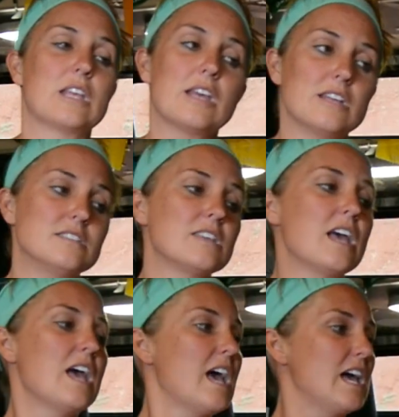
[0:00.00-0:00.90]
kids,
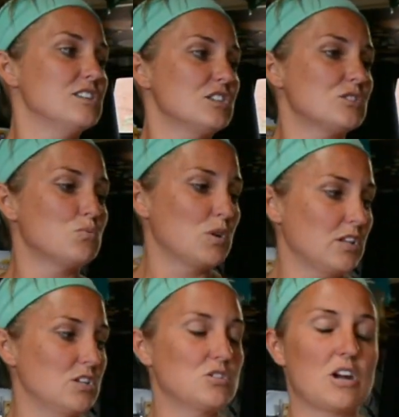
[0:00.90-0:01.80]
and just
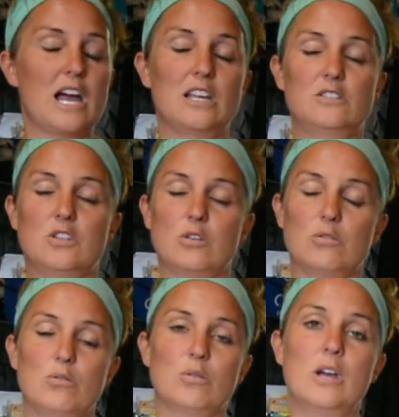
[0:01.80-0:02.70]
really tried
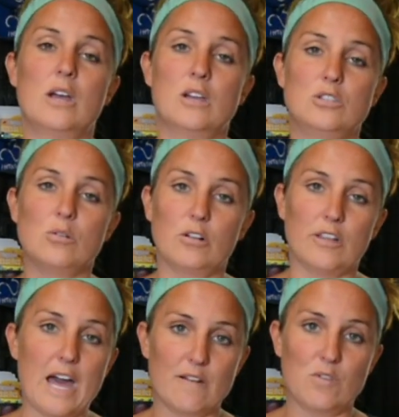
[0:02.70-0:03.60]
to do a
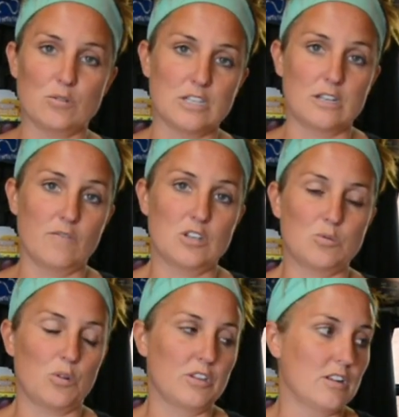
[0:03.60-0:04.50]
lot of those
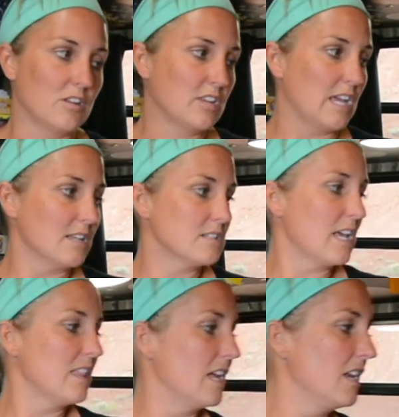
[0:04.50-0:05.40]
individual little things.
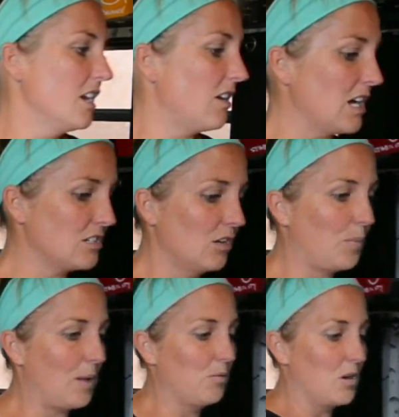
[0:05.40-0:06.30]
And then here, actually, you'll
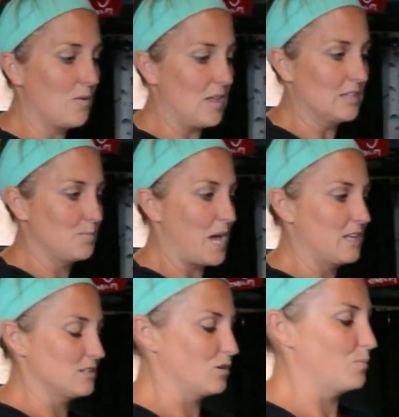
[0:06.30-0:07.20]
probably wonder why this bed
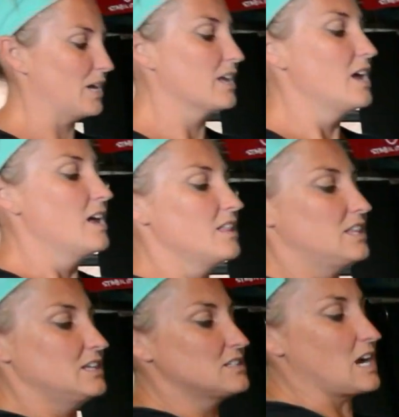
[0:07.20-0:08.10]
is so big.
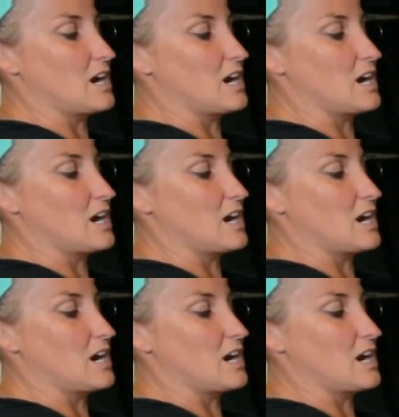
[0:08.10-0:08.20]
These